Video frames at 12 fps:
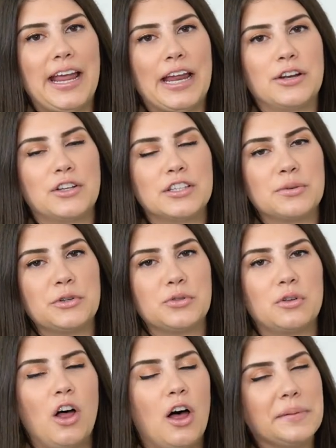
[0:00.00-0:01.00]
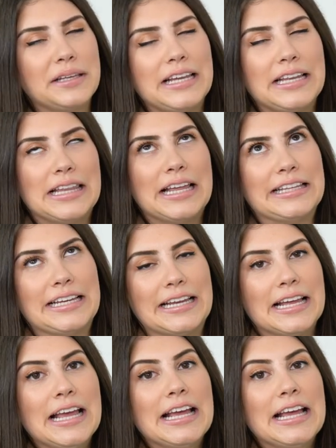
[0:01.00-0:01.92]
handles, which will all be in the